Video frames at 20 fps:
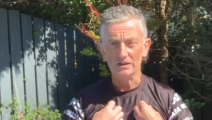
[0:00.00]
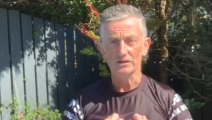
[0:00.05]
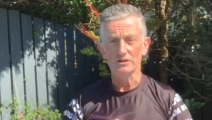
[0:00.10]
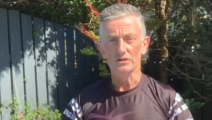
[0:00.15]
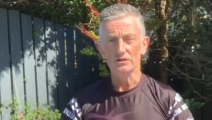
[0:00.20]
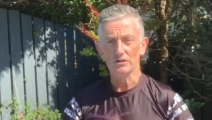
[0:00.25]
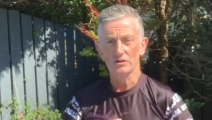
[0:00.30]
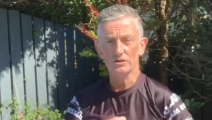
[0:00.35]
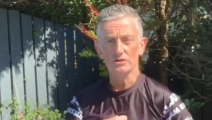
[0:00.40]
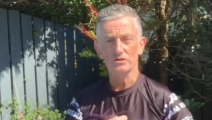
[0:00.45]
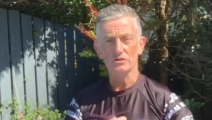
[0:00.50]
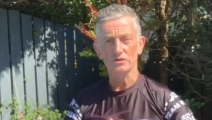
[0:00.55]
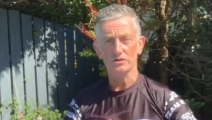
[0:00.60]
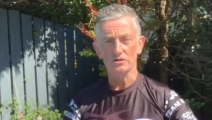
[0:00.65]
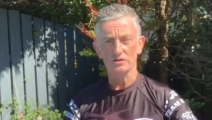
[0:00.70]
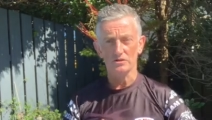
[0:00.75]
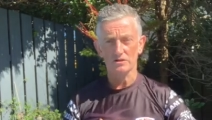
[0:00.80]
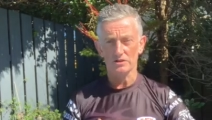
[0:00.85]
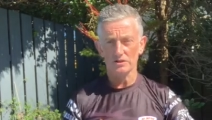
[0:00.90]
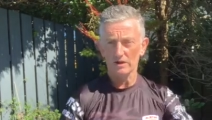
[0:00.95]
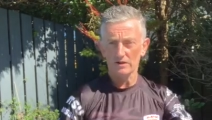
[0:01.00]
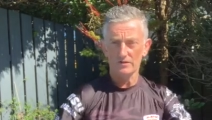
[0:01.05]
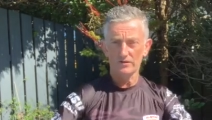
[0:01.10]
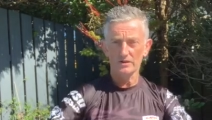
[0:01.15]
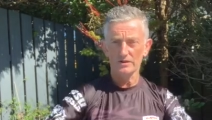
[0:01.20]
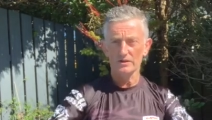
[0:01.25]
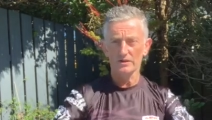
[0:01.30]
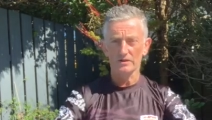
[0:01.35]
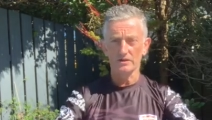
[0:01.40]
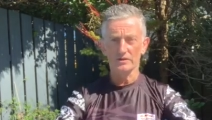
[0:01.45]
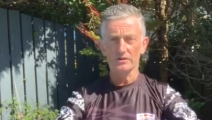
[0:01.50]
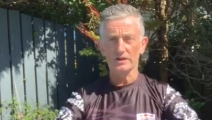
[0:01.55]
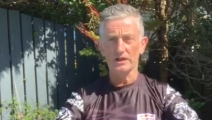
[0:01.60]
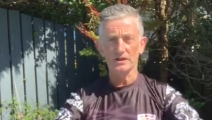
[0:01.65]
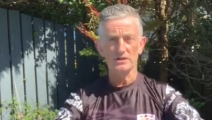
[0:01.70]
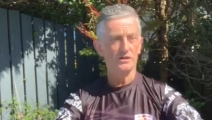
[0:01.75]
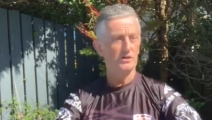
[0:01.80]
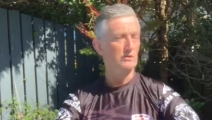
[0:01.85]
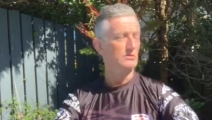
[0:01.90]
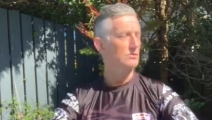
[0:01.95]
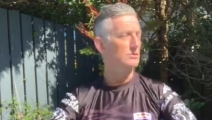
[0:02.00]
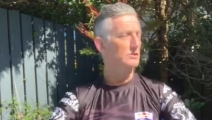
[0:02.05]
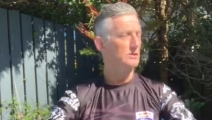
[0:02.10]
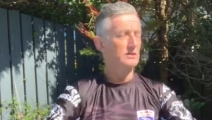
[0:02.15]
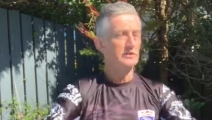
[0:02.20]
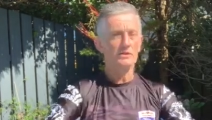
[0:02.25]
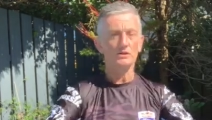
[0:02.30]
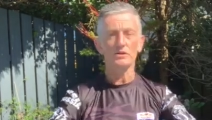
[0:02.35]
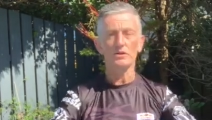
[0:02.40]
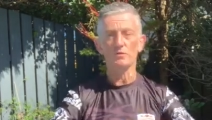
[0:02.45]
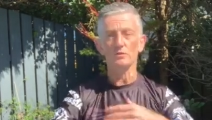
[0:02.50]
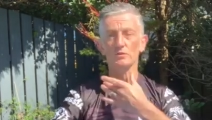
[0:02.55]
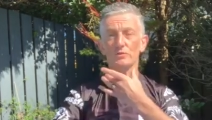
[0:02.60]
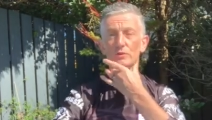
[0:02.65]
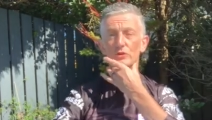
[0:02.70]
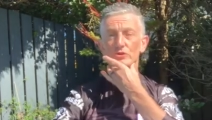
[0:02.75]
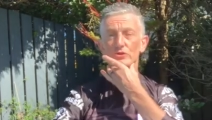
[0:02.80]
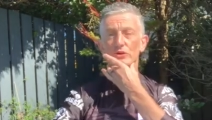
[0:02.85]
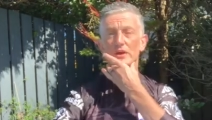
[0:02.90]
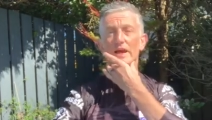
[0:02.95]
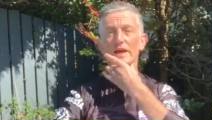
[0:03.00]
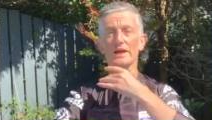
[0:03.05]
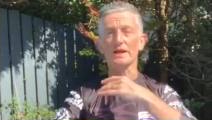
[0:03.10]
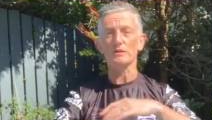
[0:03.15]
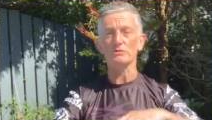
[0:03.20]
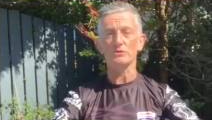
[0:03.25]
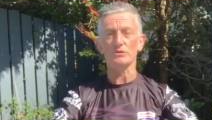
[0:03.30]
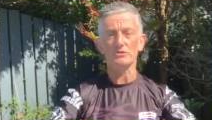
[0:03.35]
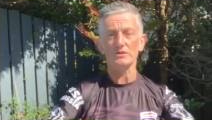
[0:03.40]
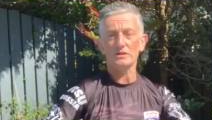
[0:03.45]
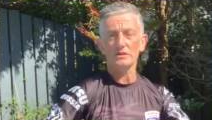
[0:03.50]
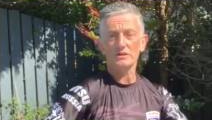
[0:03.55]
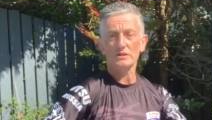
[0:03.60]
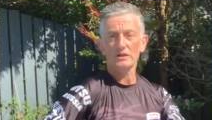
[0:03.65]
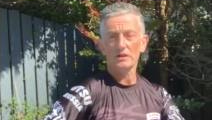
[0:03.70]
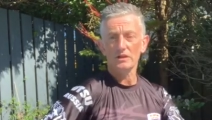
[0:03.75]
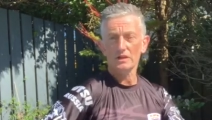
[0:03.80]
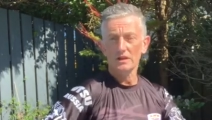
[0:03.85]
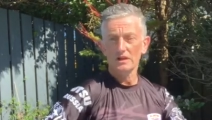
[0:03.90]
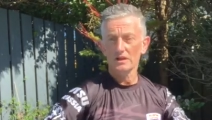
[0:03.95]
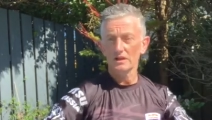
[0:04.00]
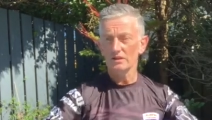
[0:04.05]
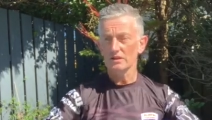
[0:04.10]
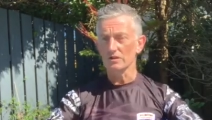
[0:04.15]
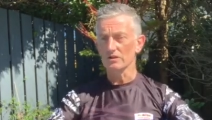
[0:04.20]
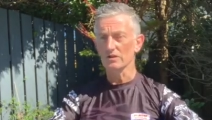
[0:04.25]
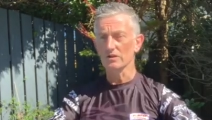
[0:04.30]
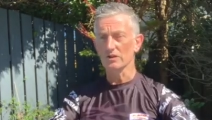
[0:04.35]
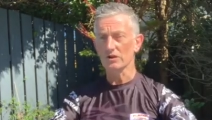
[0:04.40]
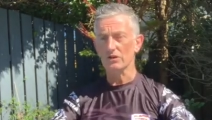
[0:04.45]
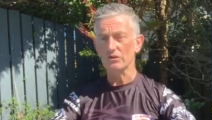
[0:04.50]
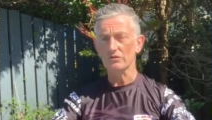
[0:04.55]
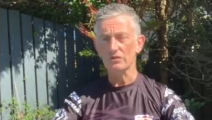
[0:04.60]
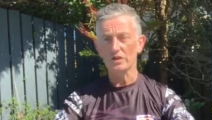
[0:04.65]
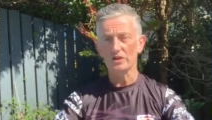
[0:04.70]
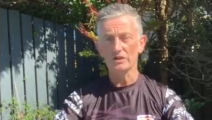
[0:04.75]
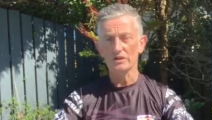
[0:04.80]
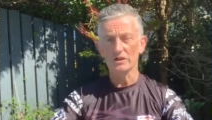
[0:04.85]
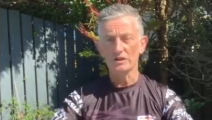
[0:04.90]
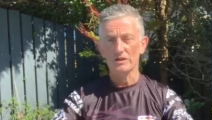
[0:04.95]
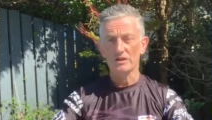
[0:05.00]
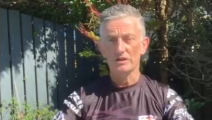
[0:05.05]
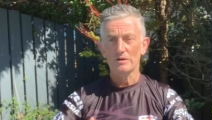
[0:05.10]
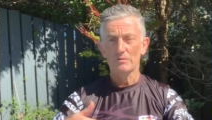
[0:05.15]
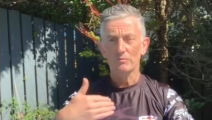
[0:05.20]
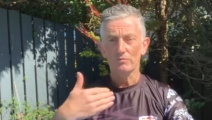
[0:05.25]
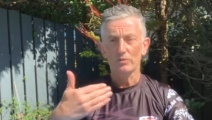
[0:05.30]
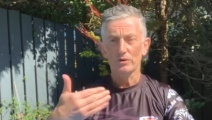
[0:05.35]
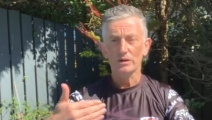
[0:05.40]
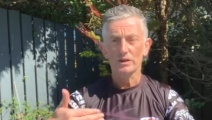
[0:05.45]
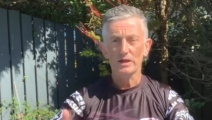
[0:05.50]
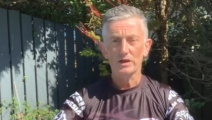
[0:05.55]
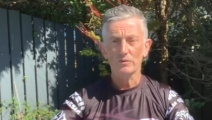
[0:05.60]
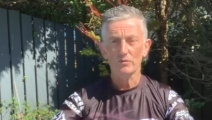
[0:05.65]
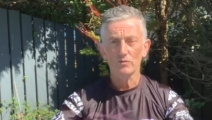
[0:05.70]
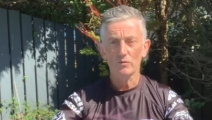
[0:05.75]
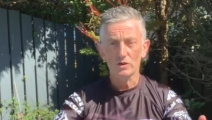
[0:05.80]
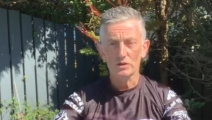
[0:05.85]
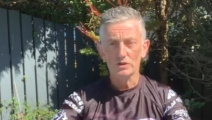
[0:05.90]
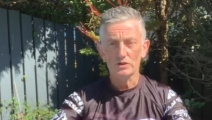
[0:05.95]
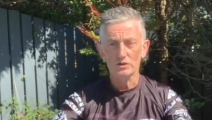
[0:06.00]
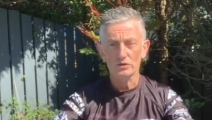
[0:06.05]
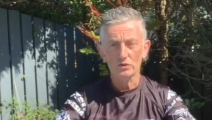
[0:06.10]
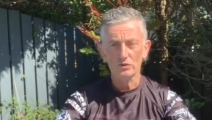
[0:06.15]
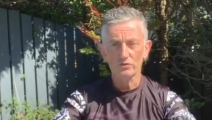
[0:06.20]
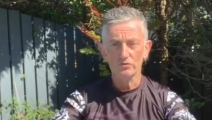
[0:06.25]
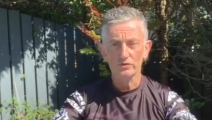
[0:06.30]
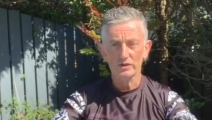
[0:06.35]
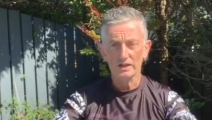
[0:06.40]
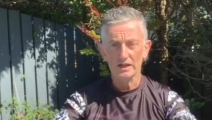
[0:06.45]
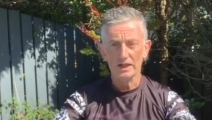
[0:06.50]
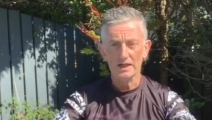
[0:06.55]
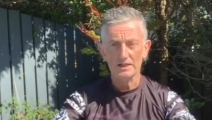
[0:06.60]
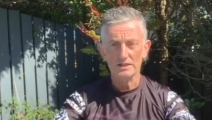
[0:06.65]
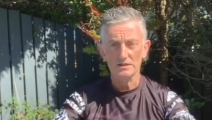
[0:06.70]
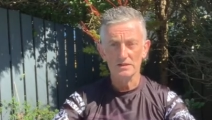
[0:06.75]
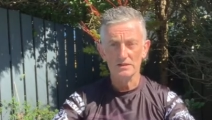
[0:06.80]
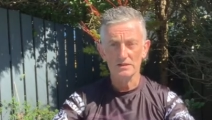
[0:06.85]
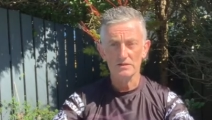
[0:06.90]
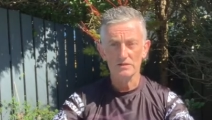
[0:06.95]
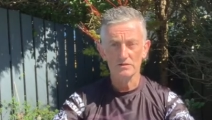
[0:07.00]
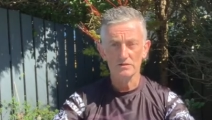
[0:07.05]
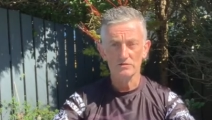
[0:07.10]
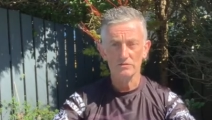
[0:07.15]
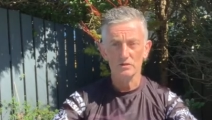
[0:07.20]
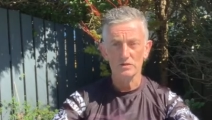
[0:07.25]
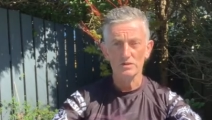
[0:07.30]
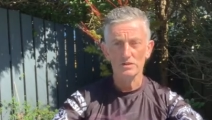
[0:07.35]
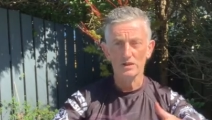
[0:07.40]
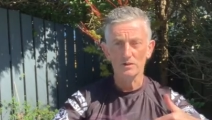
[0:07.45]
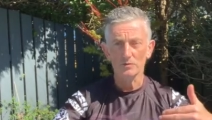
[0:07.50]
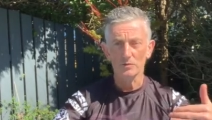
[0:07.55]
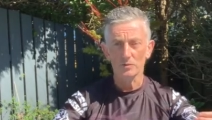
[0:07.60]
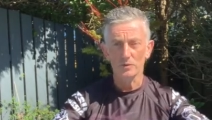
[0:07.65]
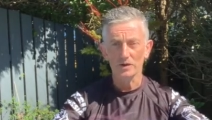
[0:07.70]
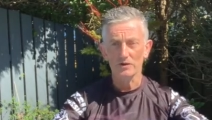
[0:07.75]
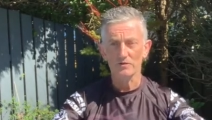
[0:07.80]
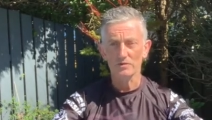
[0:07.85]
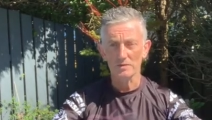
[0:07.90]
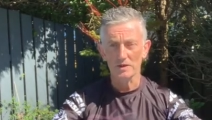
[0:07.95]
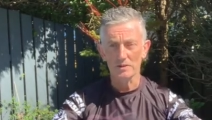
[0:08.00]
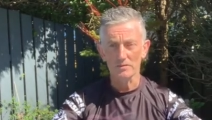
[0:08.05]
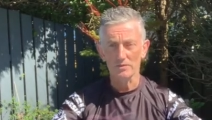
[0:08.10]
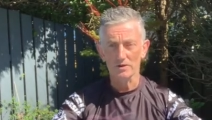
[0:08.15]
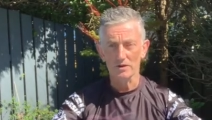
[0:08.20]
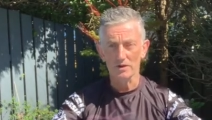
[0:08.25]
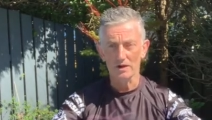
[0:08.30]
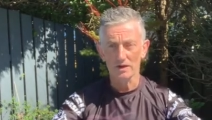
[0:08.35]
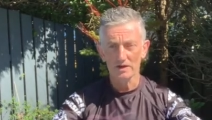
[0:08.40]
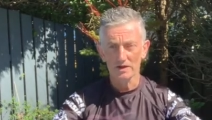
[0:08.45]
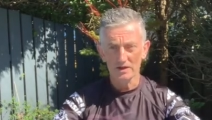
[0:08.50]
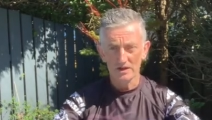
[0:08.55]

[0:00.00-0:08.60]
and you look at yourself in your nice clothes, you always put your head up straight and you look around. But then what you don't realise is once you come away from that mirror